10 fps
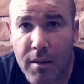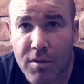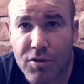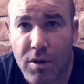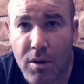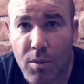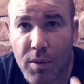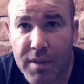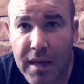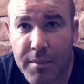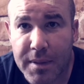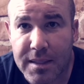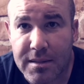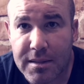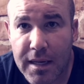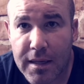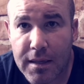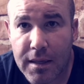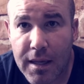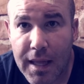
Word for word: So with that being said,